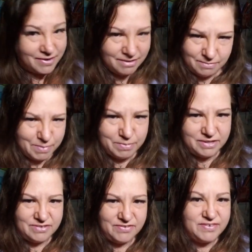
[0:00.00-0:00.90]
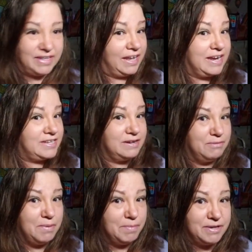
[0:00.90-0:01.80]
I remember this vividly. I still
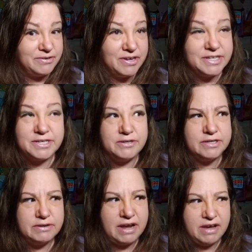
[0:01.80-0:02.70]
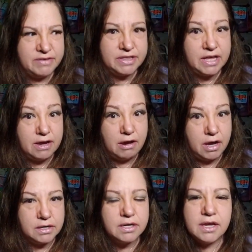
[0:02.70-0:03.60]
remember the dress too. Don't have it, thank God.
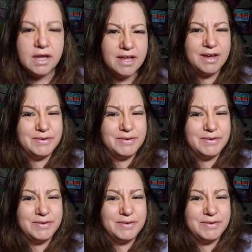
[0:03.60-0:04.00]
It